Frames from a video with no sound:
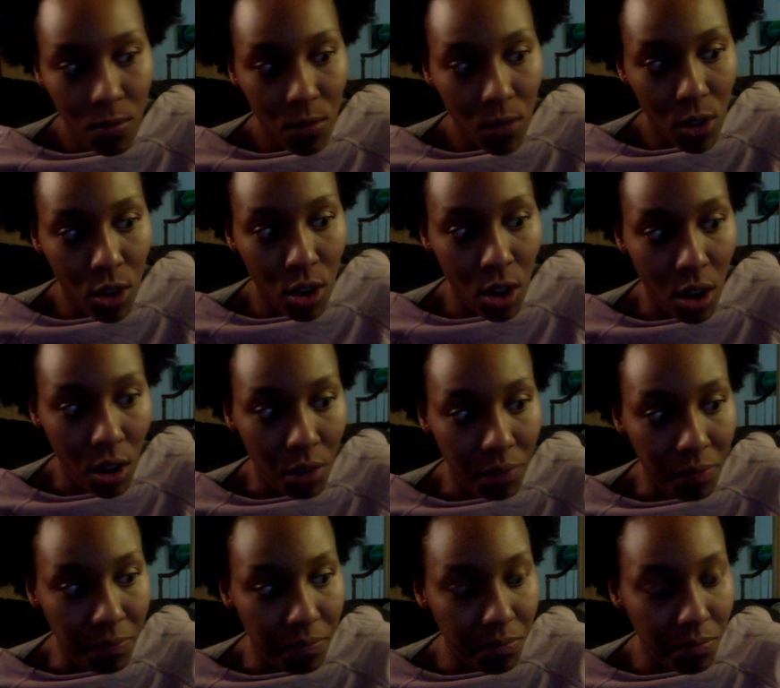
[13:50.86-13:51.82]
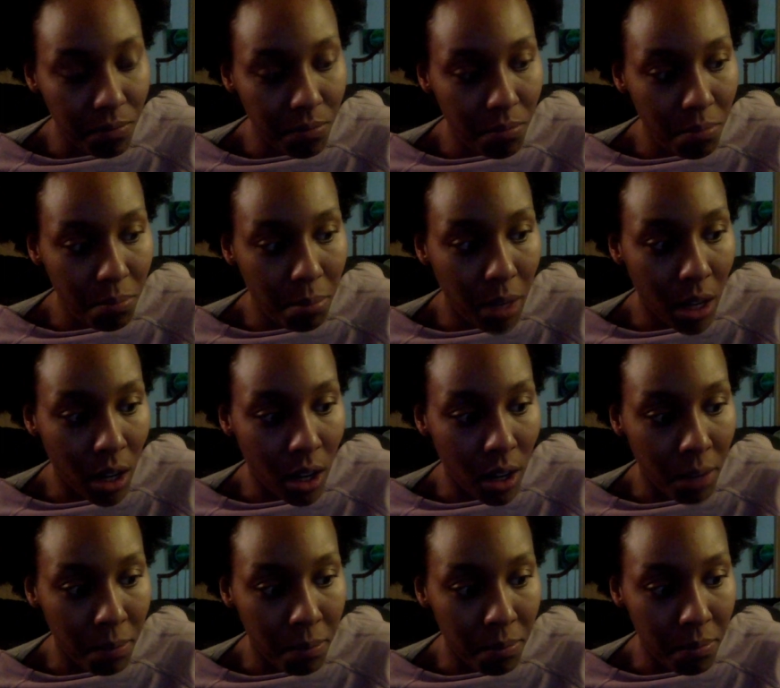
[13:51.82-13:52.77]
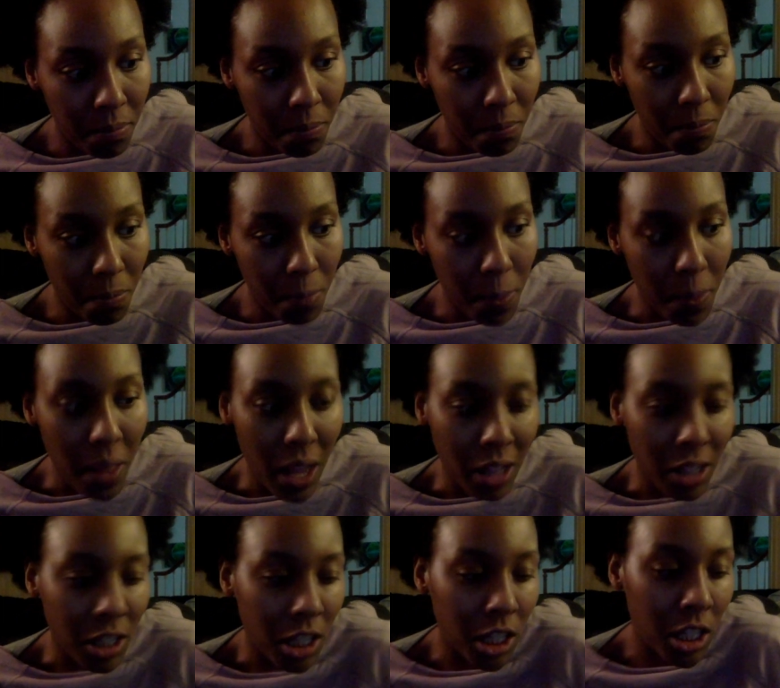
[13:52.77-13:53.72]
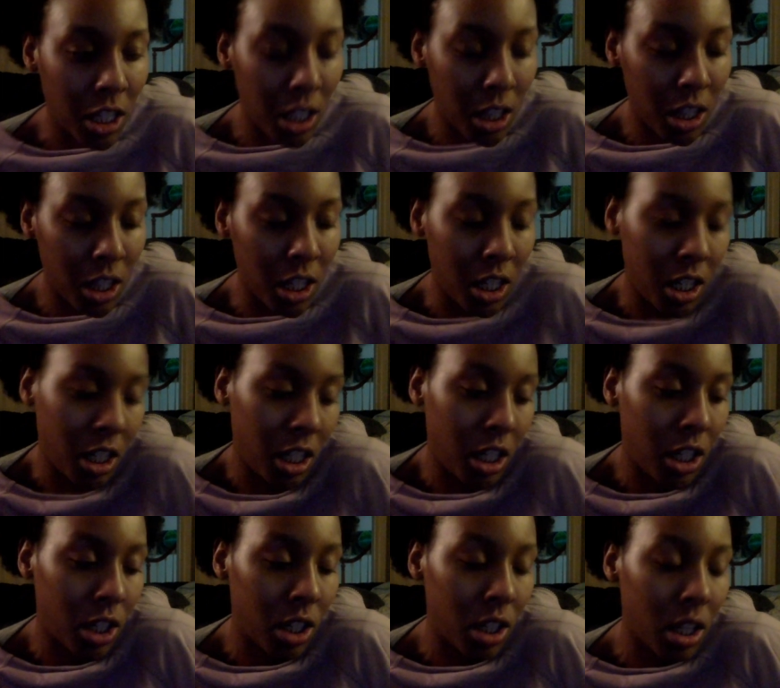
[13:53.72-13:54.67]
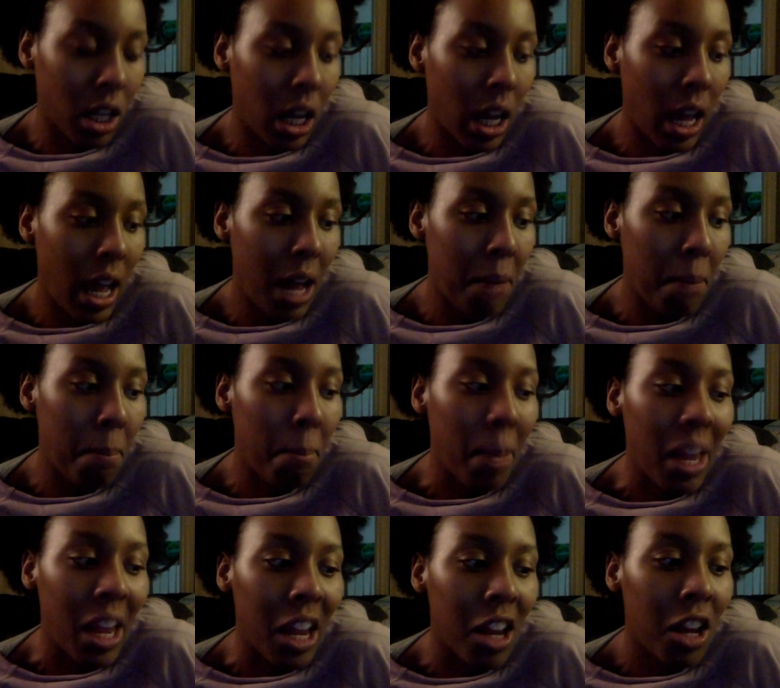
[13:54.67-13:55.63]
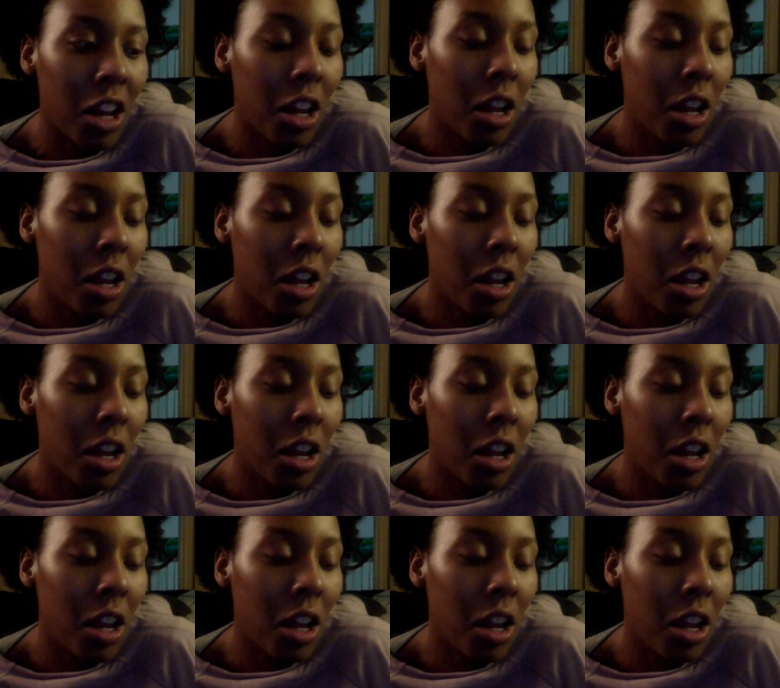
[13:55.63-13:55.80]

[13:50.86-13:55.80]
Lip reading: You know. But that's just the decision that I had made